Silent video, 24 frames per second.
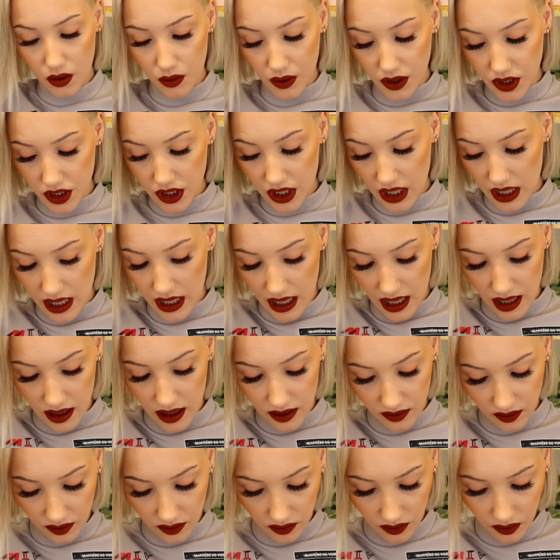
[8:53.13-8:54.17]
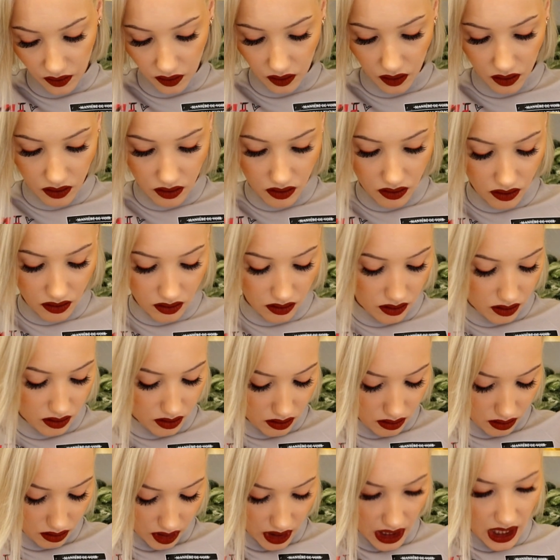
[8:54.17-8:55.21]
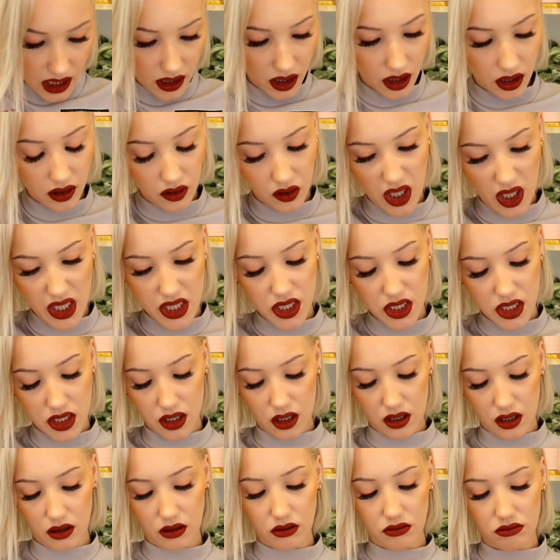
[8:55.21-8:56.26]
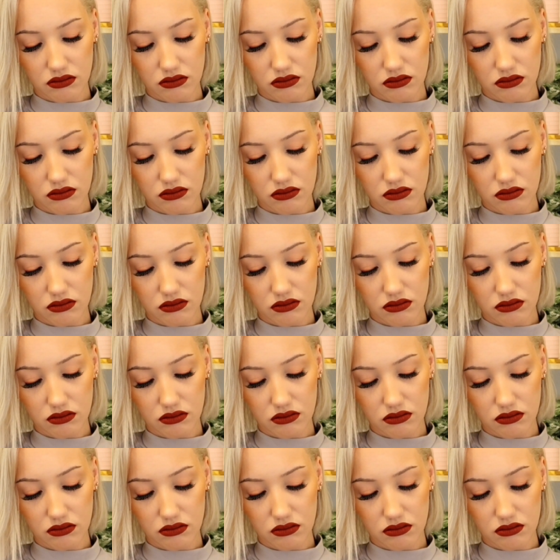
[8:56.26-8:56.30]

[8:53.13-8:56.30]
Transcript: which has, yeah, like London